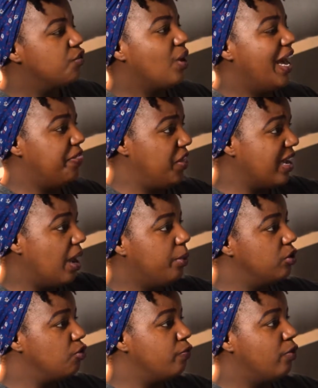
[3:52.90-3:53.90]
So I think I
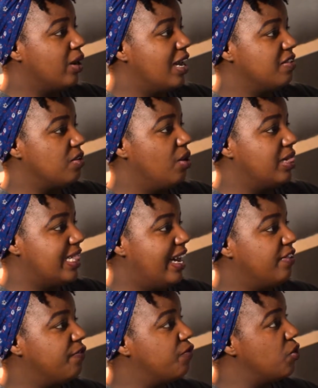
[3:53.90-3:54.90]
want to focus on
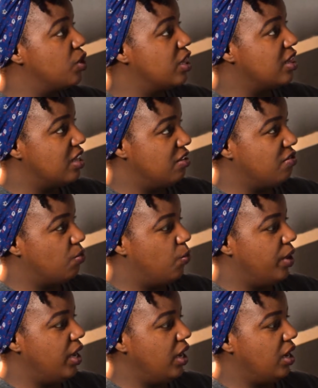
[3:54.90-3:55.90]
that for this
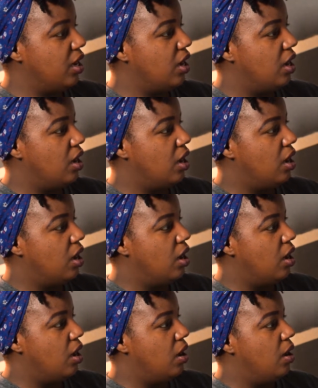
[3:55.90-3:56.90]
week.
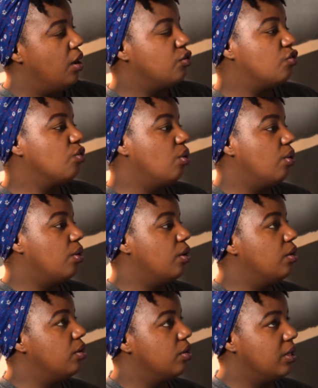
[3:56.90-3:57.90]
So
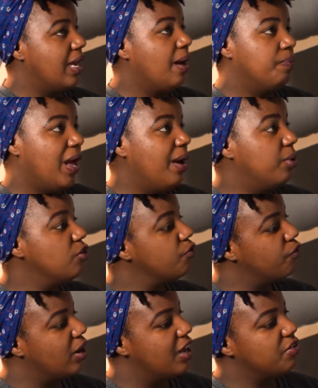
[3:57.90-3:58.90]
yeah, I want to
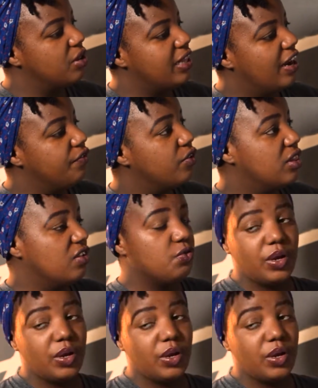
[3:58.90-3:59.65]
focus on that for this